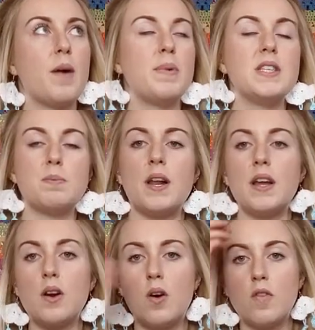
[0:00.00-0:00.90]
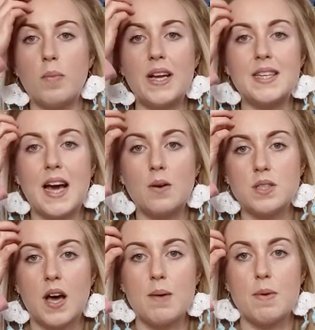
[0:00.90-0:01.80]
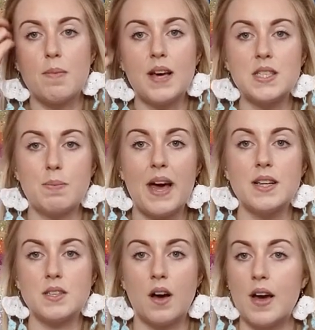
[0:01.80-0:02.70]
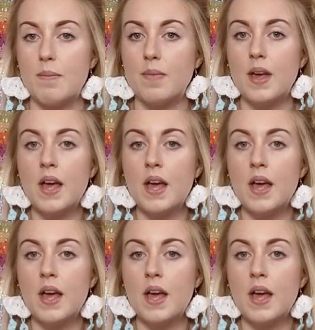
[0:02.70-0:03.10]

I've been spending a lot of my downtime and my spare time